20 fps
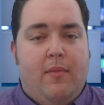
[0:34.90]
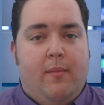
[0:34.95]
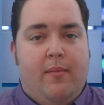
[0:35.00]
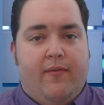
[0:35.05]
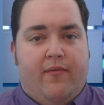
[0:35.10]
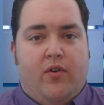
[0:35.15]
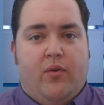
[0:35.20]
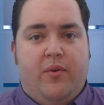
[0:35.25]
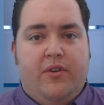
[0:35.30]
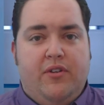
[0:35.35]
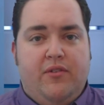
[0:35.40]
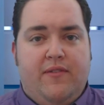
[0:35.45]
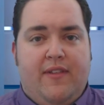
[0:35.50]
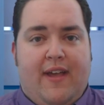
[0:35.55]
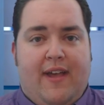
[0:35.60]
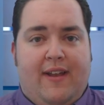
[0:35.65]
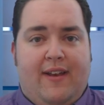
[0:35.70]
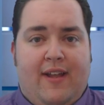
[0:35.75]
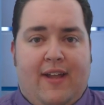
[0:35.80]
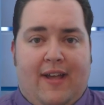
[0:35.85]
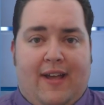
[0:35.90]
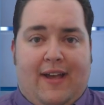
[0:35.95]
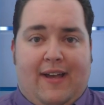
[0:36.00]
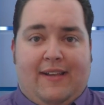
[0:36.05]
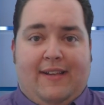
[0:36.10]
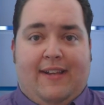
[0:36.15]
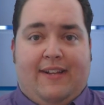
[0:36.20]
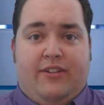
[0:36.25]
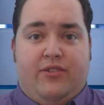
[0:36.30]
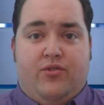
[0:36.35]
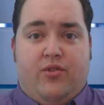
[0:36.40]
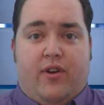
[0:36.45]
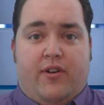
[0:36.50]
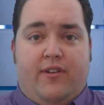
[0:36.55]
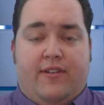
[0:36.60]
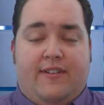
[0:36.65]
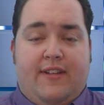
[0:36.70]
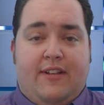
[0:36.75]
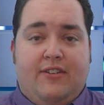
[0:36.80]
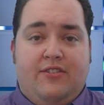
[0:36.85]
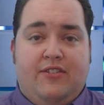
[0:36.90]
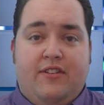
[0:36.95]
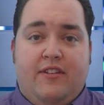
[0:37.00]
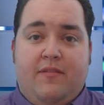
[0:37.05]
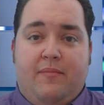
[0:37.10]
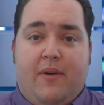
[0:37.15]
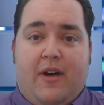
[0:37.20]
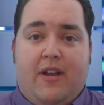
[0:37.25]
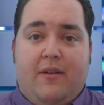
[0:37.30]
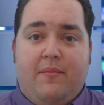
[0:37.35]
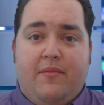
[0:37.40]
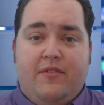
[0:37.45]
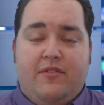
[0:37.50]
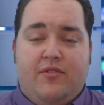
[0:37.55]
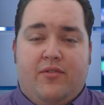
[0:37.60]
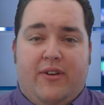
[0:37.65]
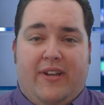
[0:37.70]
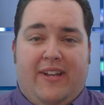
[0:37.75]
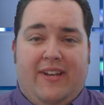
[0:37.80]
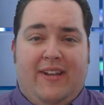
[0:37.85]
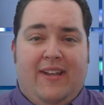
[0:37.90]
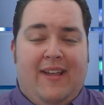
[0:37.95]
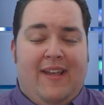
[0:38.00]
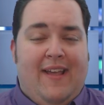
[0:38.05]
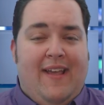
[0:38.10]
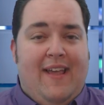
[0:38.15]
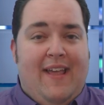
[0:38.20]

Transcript: But before we do that, I'd like to draw your attention to the bottom of the screen.